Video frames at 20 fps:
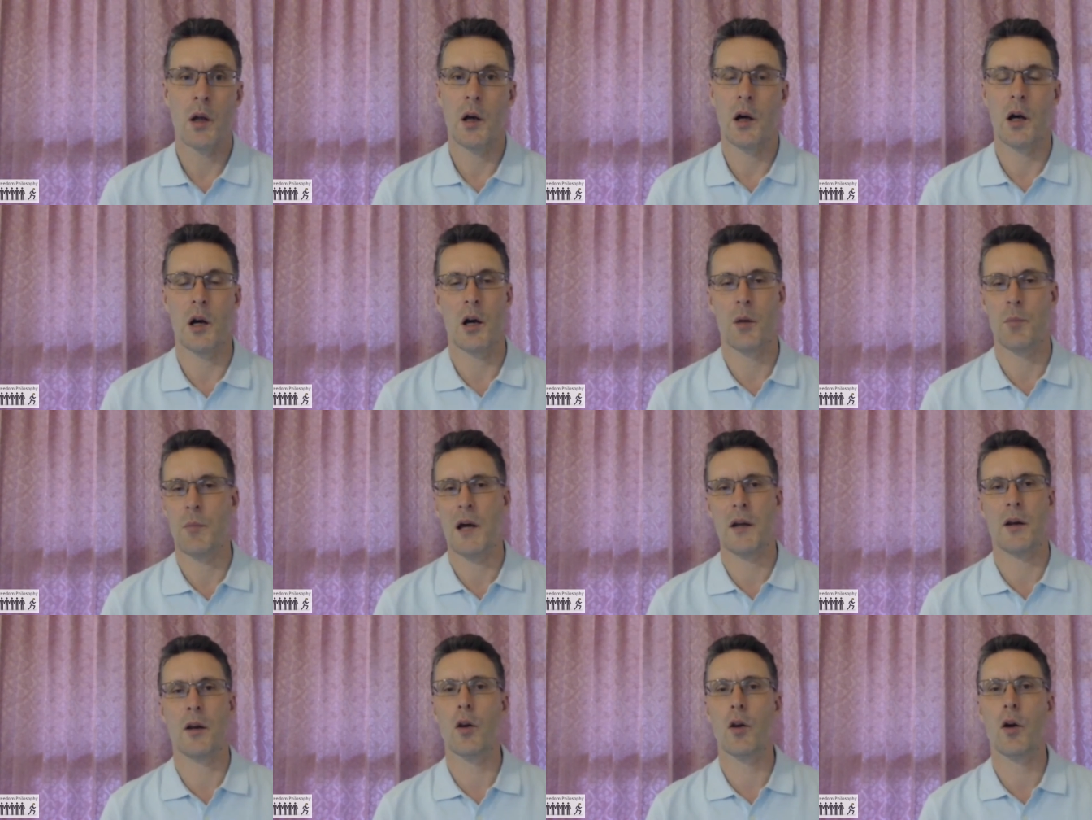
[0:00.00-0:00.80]
um,
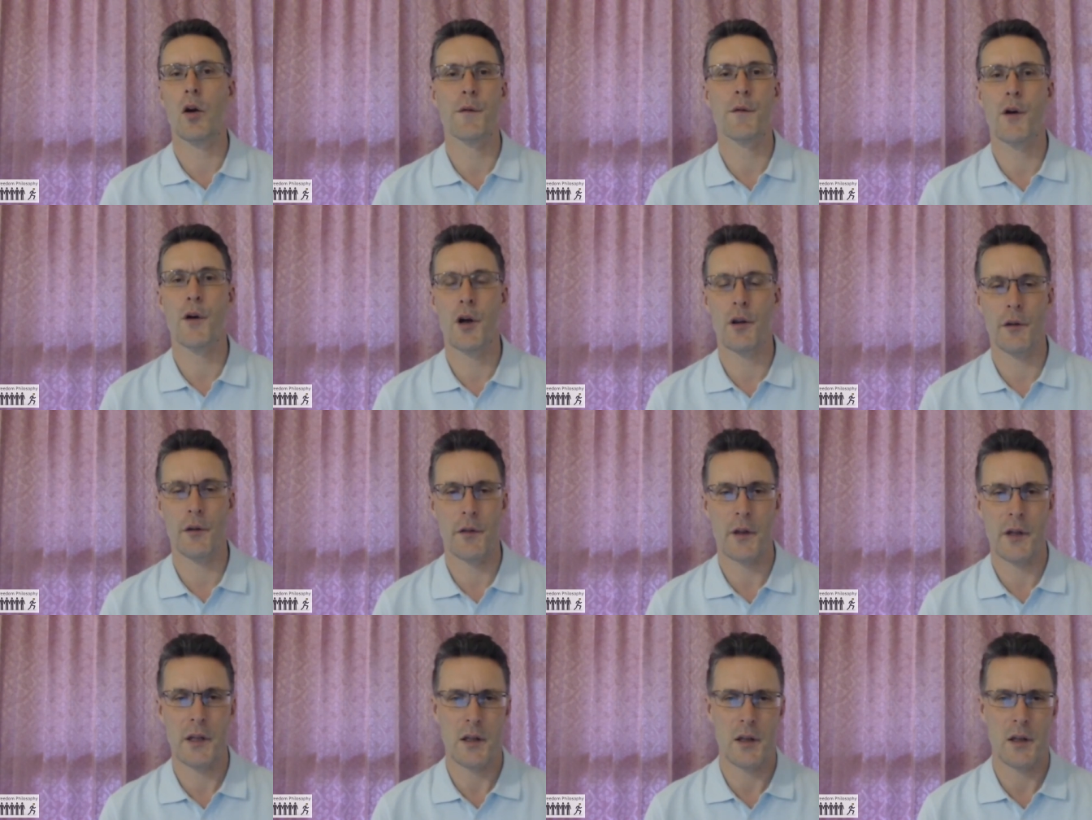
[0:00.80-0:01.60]
and a lot further
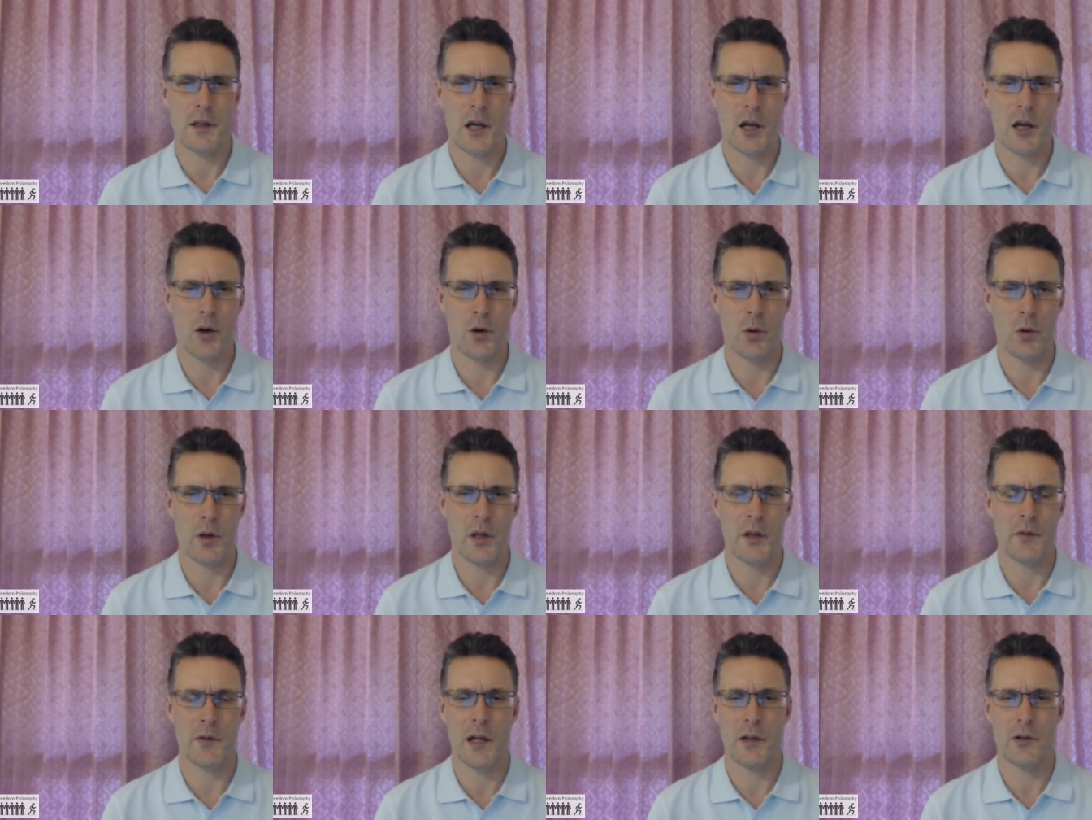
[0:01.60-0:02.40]
they could go
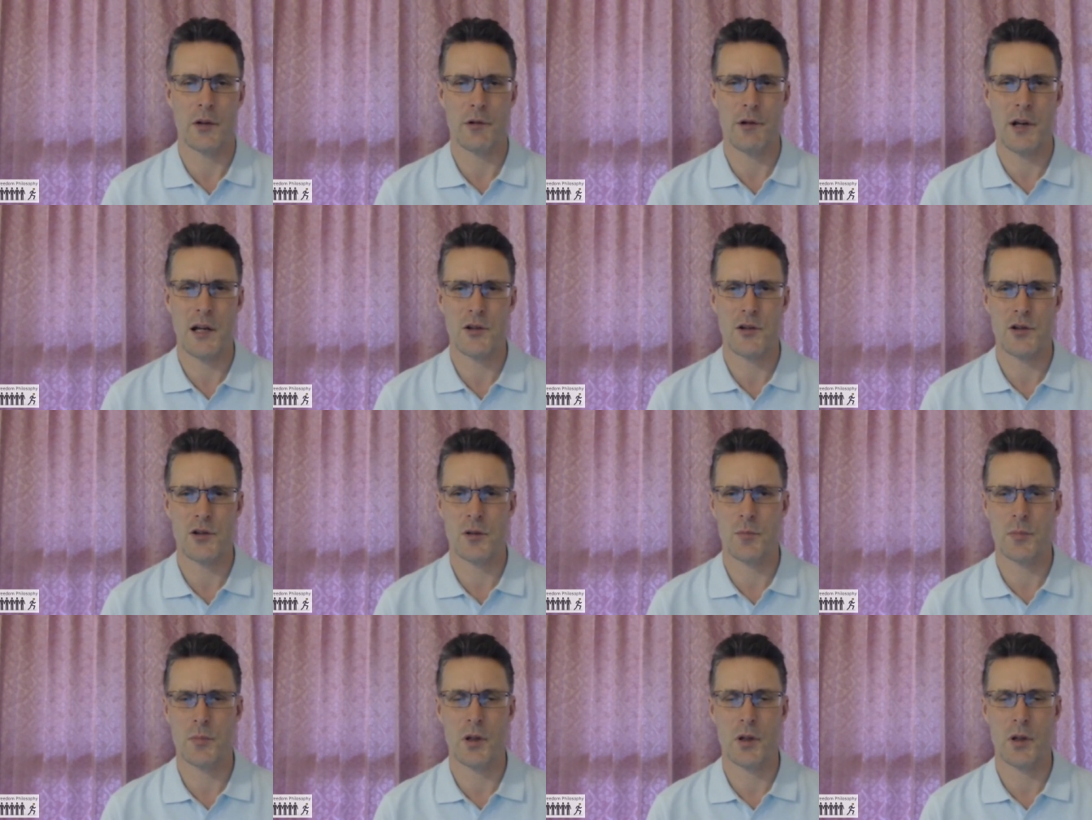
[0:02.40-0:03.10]
in that direction.